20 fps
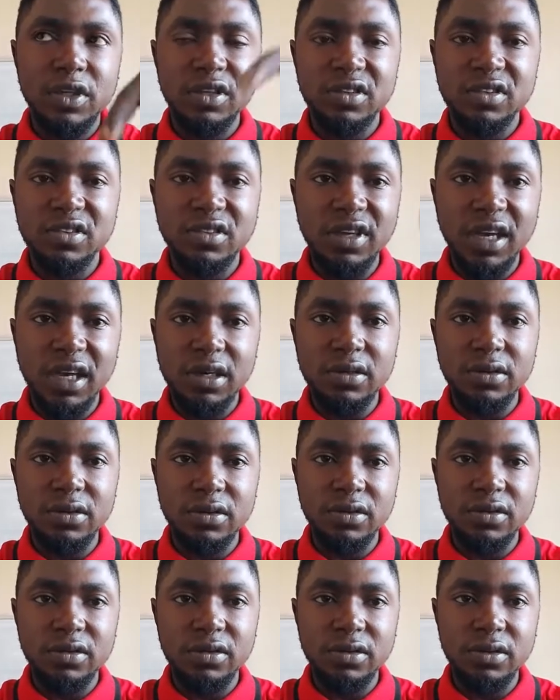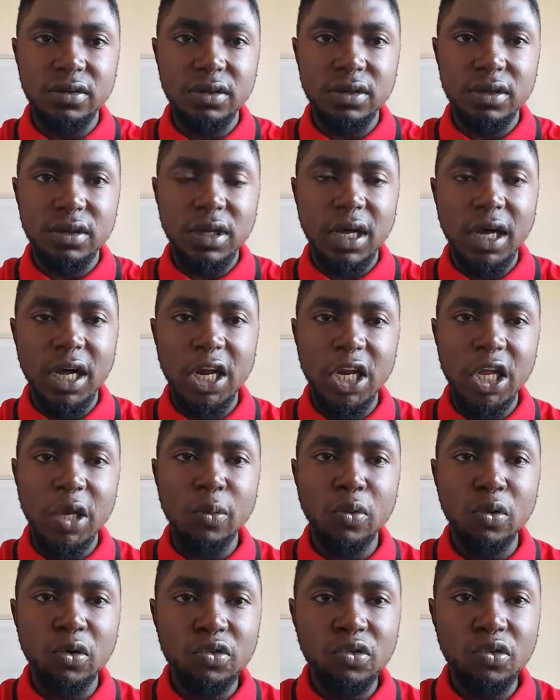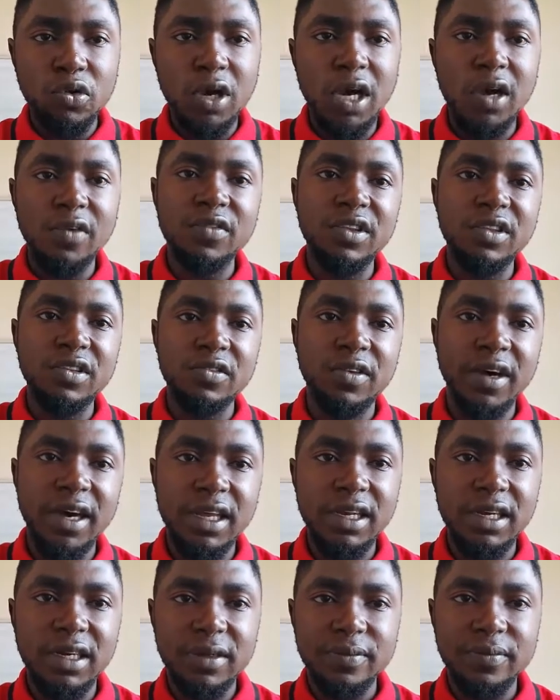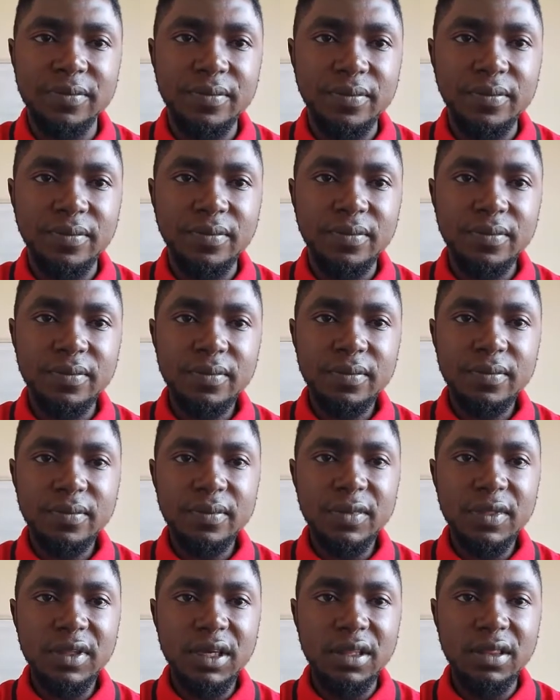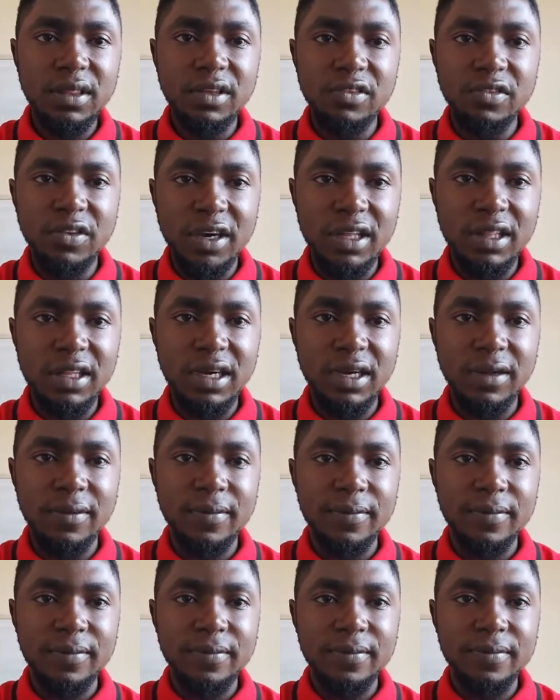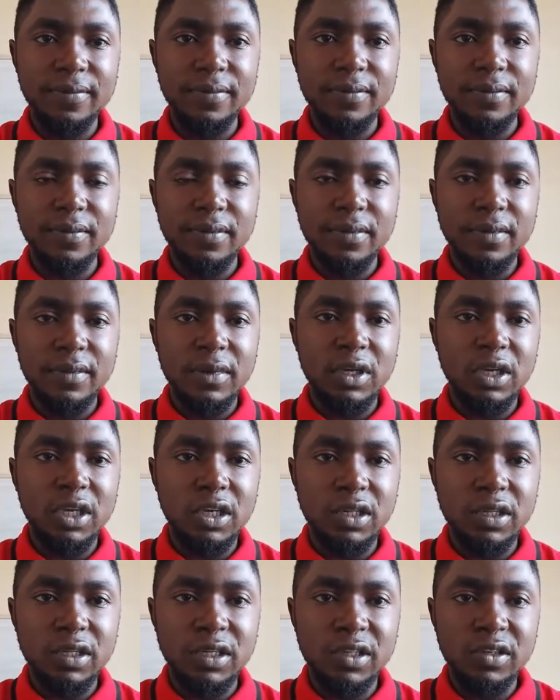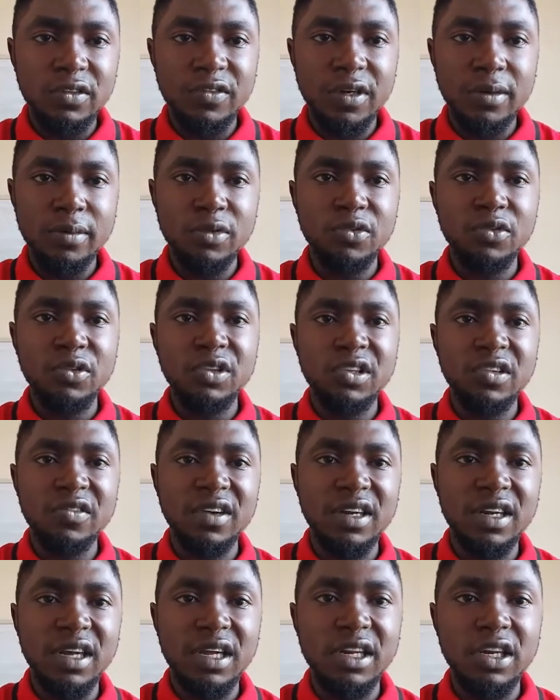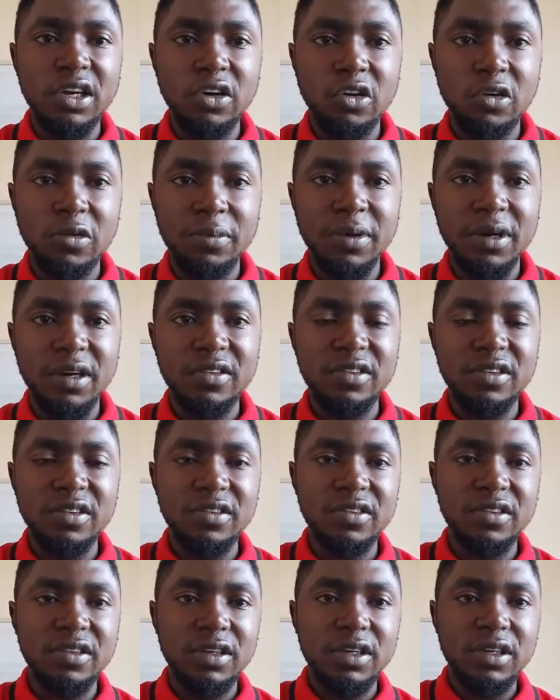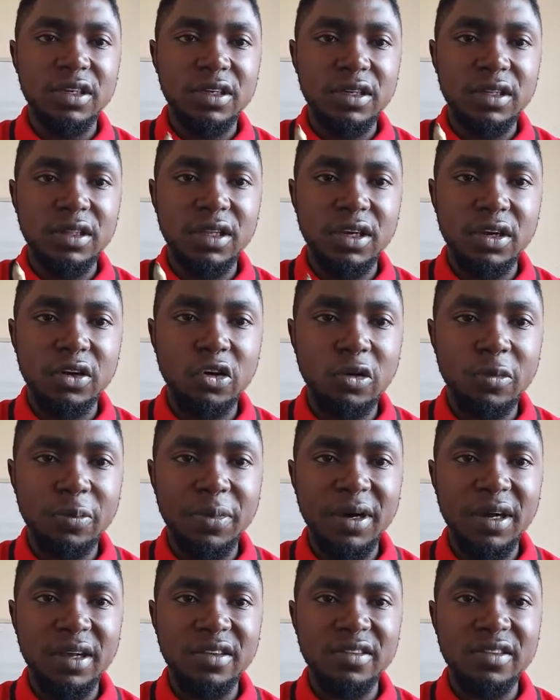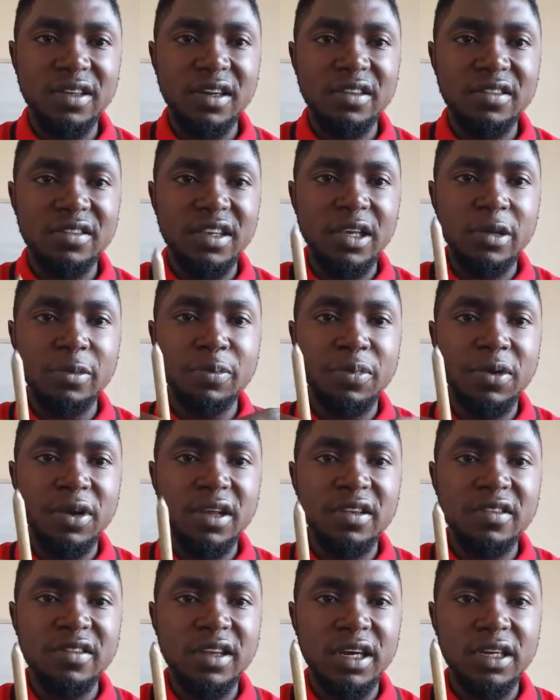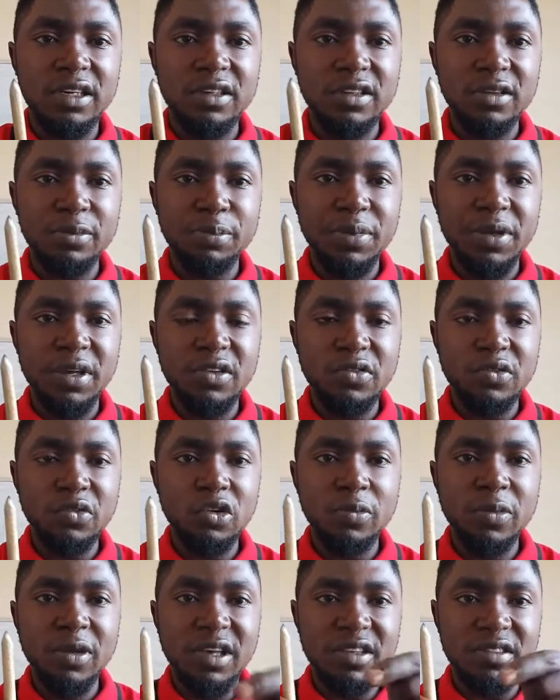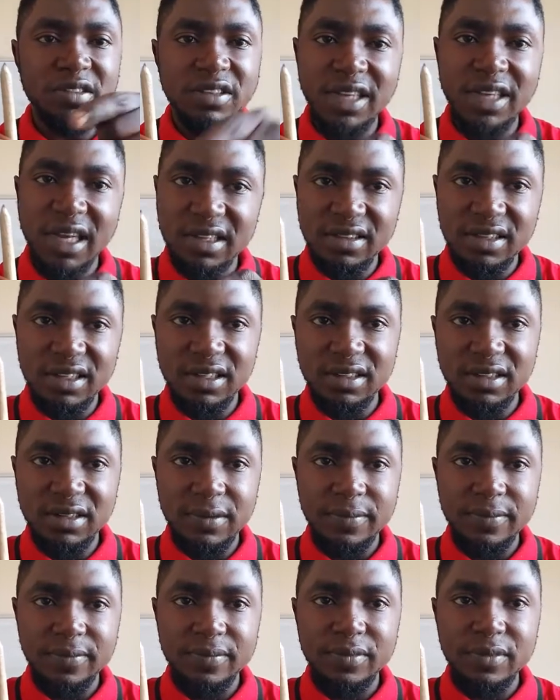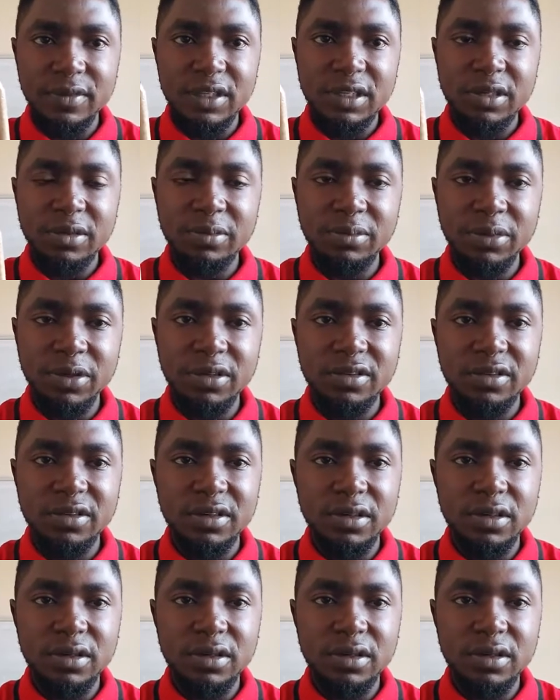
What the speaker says: circles. And then we also have divider. Divider. The difference between divider and the compass is the compass, there is a place that pencil will be inserted, but